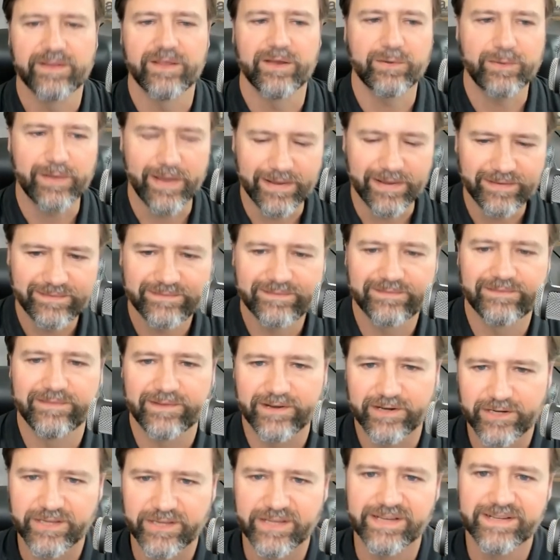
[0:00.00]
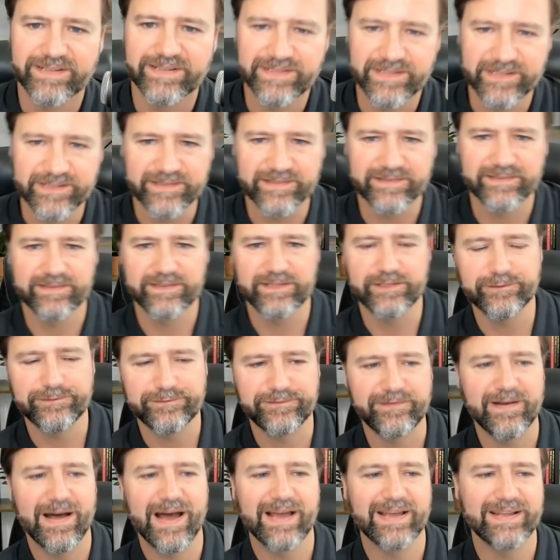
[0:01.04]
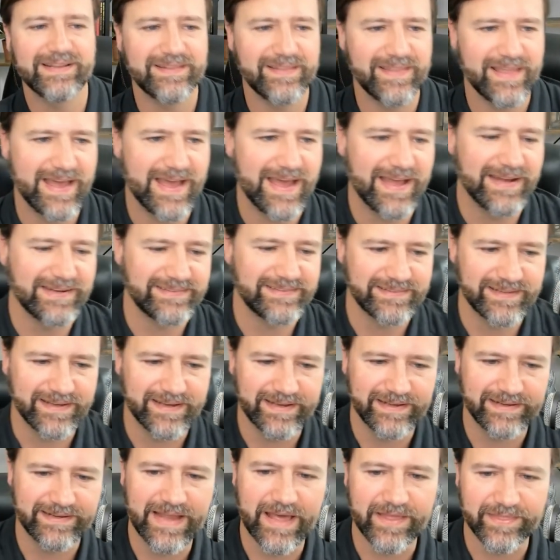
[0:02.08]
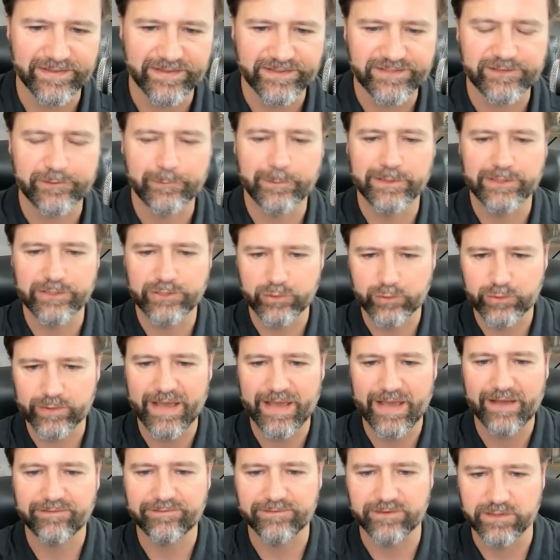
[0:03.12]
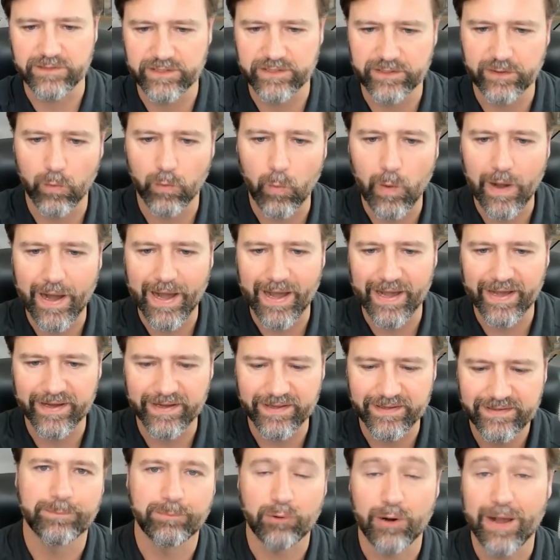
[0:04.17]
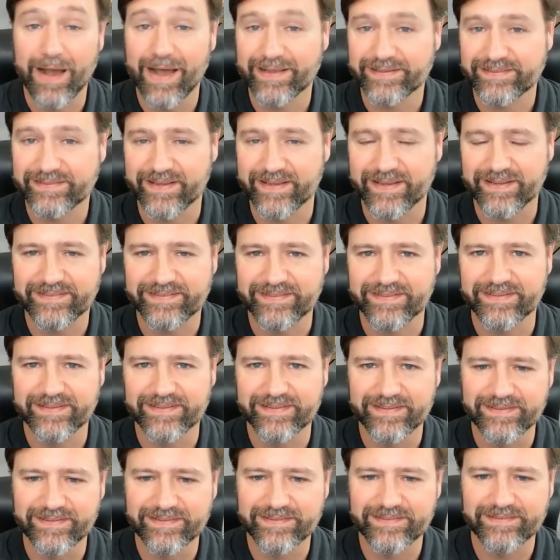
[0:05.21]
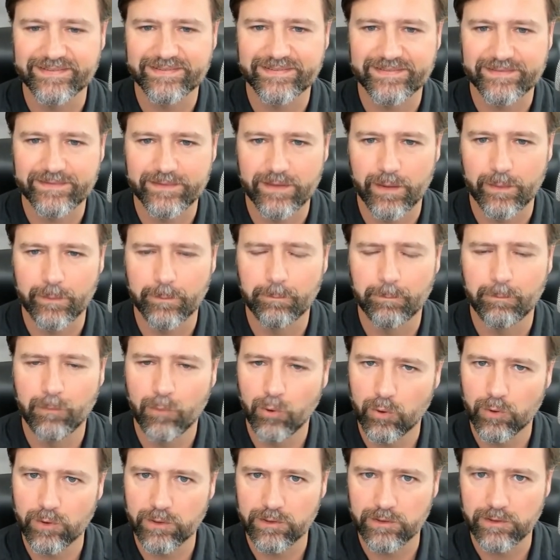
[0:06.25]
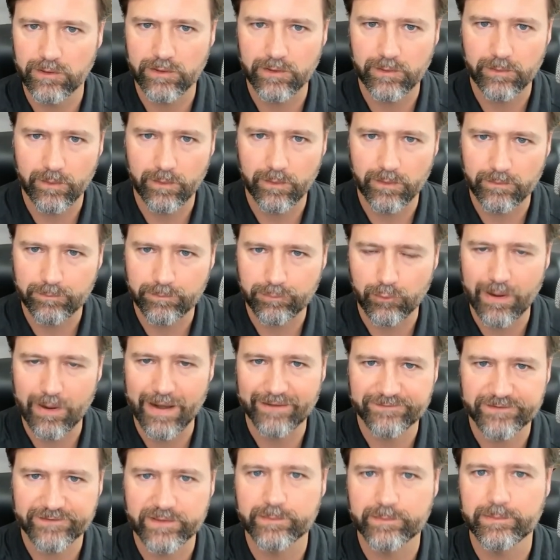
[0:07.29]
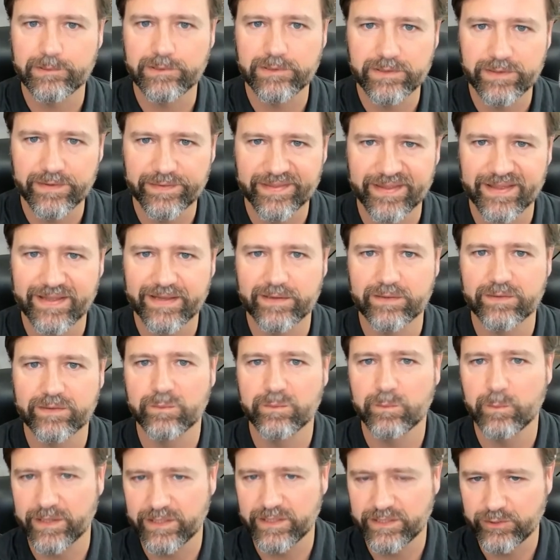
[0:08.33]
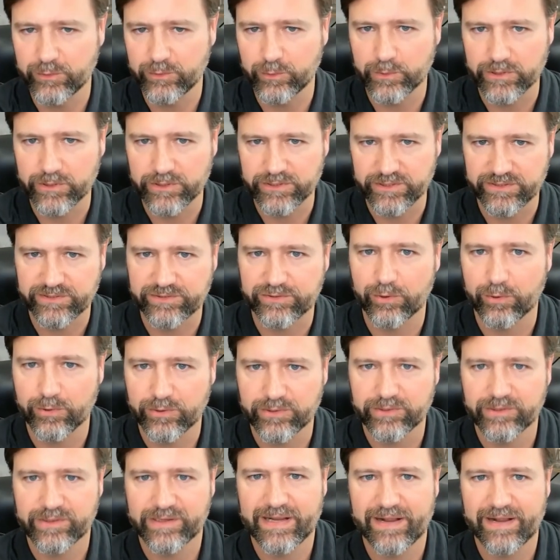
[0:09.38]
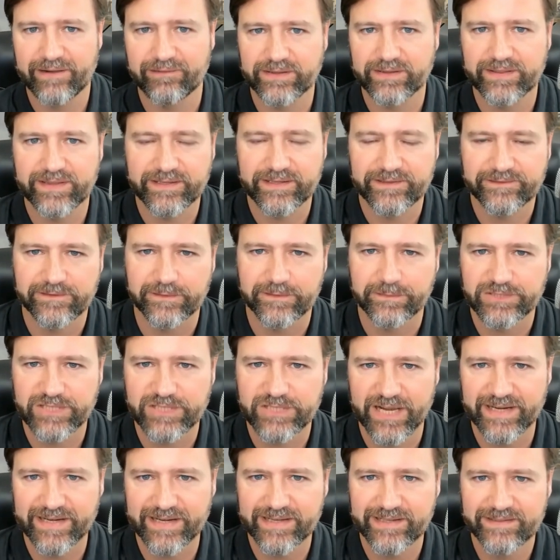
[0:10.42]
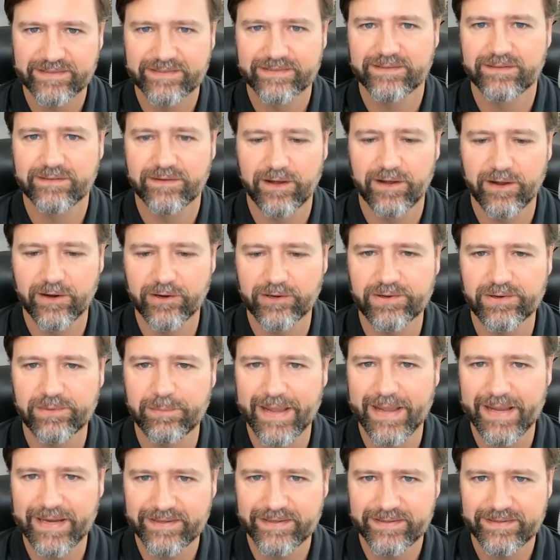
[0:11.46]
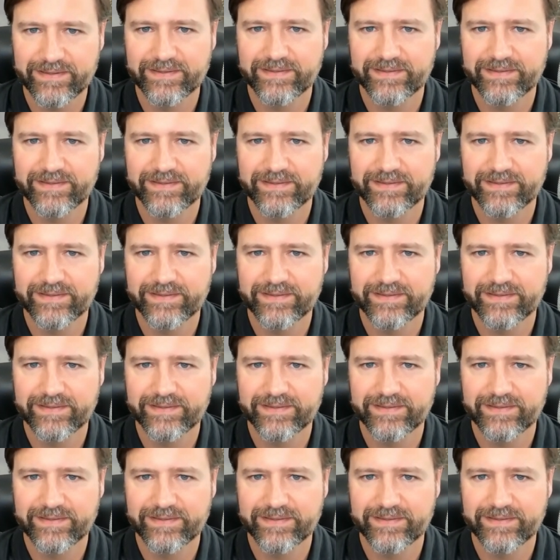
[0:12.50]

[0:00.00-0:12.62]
Okay. Very good. And you're, you find that uh, now that you've been doing that for a little while, process is more profitable than when you were just ordering everything from China already made?